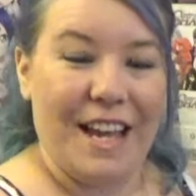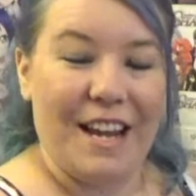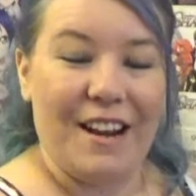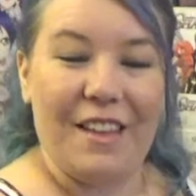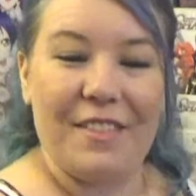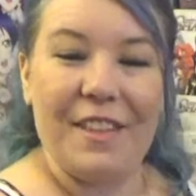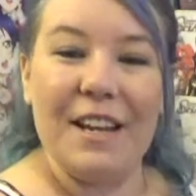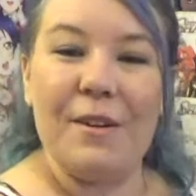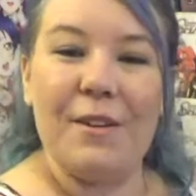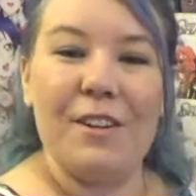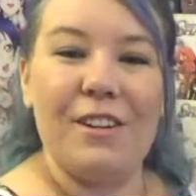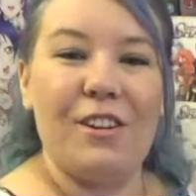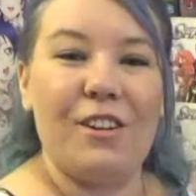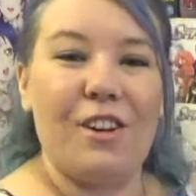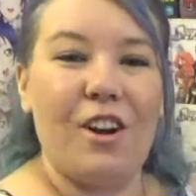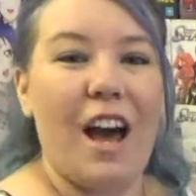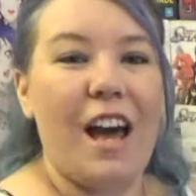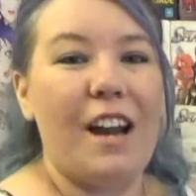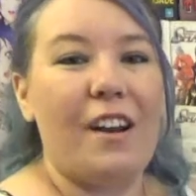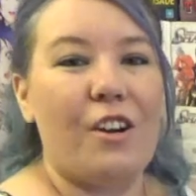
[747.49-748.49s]
and I think it would
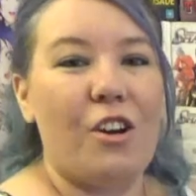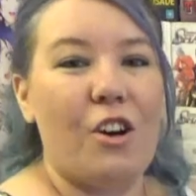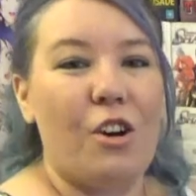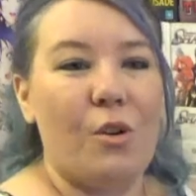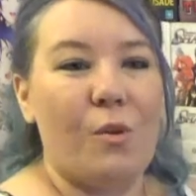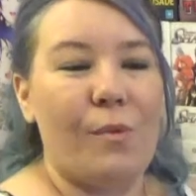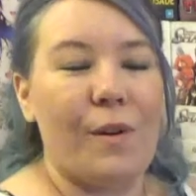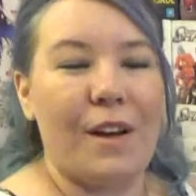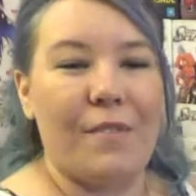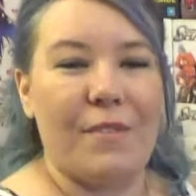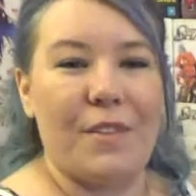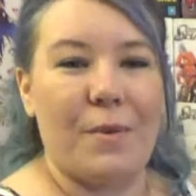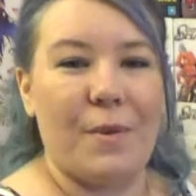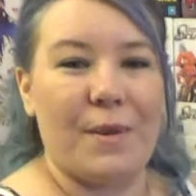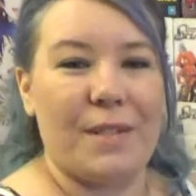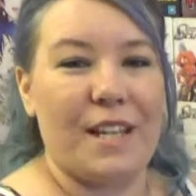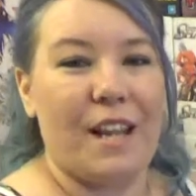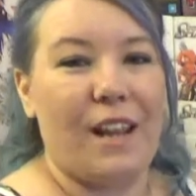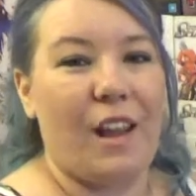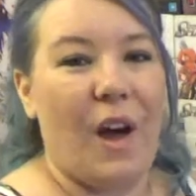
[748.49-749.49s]
look kind of cool if there
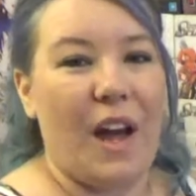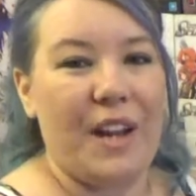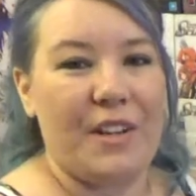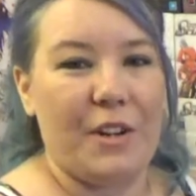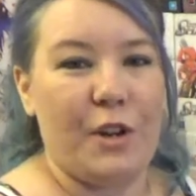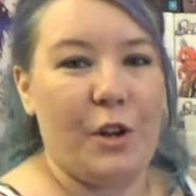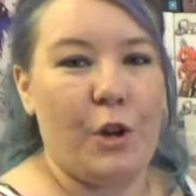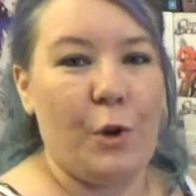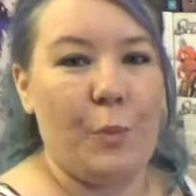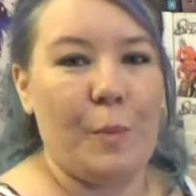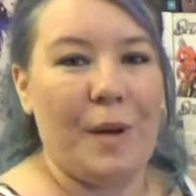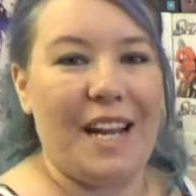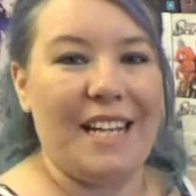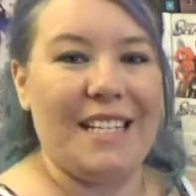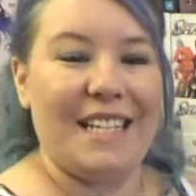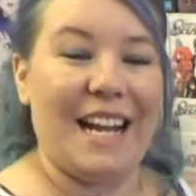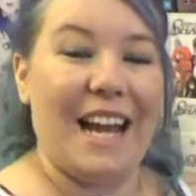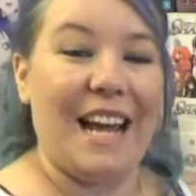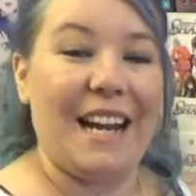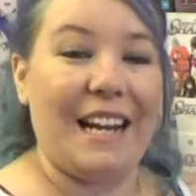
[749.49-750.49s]
was a light
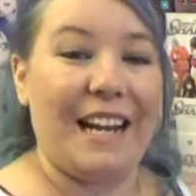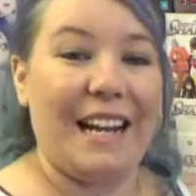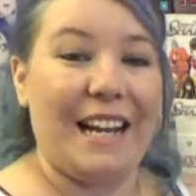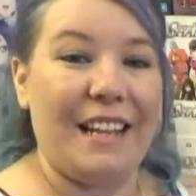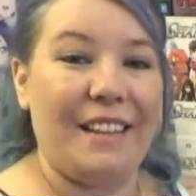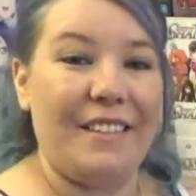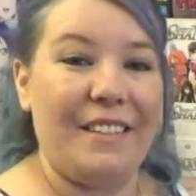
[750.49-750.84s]
illuminating underneath.